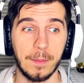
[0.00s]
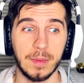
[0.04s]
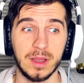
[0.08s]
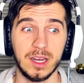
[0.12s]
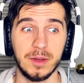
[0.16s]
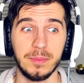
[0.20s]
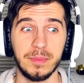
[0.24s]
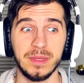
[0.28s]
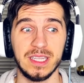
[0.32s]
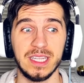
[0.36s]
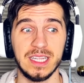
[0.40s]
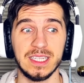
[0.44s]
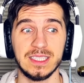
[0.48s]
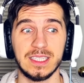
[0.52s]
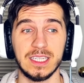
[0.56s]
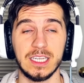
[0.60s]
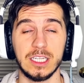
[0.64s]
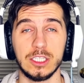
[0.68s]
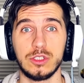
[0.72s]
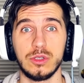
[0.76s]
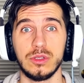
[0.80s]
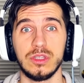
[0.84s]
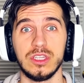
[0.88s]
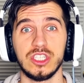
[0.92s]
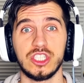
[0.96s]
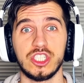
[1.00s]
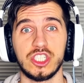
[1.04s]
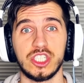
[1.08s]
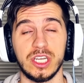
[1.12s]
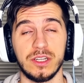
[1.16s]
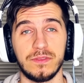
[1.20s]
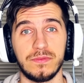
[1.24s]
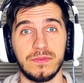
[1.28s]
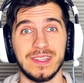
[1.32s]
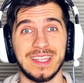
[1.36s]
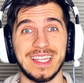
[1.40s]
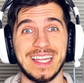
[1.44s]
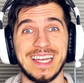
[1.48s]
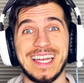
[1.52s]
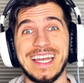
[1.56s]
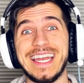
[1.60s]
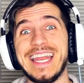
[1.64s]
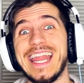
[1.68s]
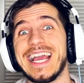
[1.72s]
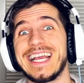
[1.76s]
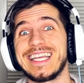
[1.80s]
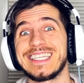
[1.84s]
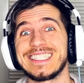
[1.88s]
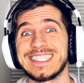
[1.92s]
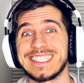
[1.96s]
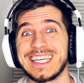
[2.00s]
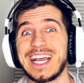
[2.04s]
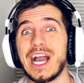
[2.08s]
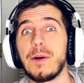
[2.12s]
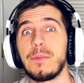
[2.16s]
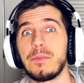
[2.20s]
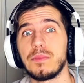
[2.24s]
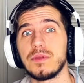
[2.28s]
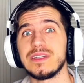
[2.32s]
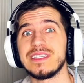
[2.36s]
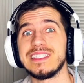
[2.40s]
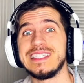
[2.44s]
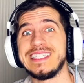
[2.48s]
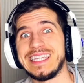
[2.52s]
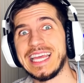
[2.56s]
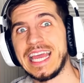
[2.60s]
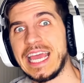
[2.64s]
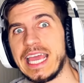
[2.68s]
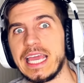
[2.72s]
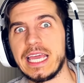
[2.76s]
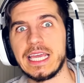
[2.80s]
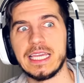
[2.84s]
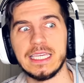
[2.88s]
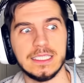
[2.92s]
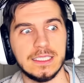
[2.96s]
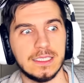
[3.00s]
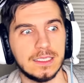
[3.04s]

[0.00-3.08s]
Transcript: I'm gonna be listening to this shit for the next couple of days.